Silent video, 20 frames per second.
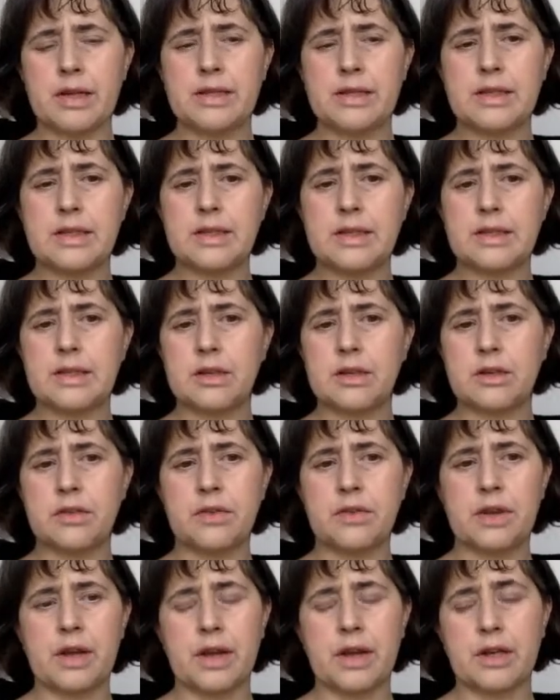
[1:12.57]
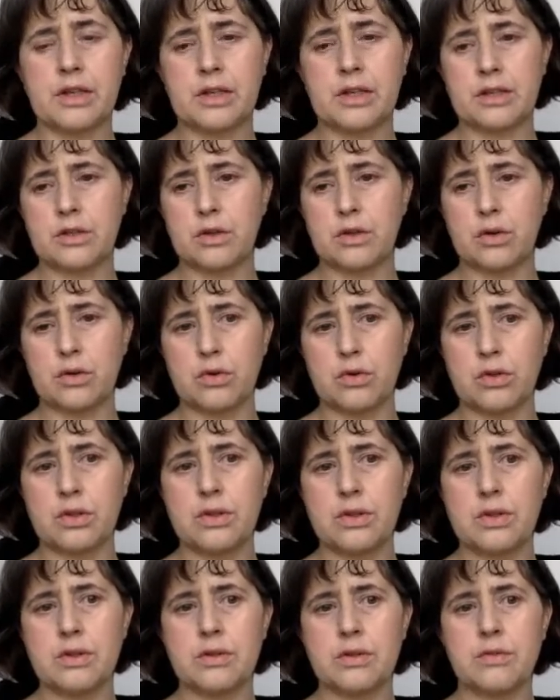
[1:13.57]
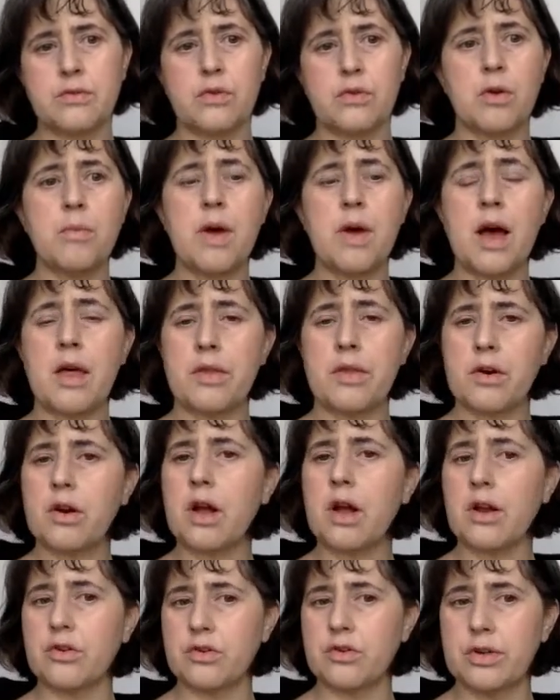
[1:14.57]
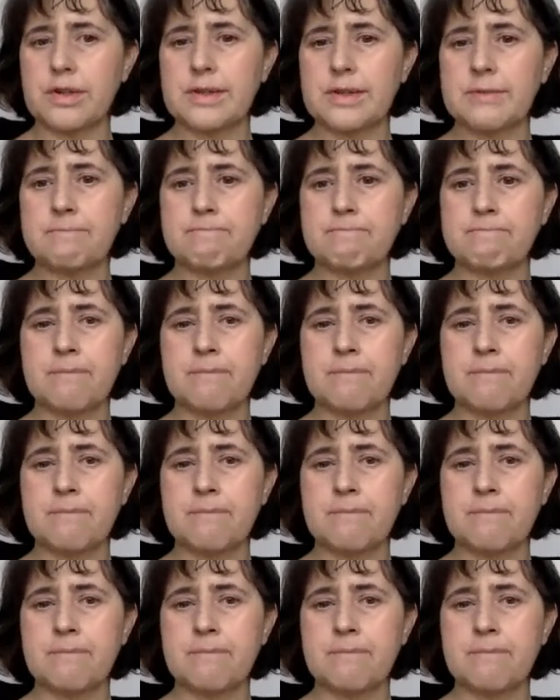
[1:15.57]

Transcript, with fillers: city certification solutions from other countries.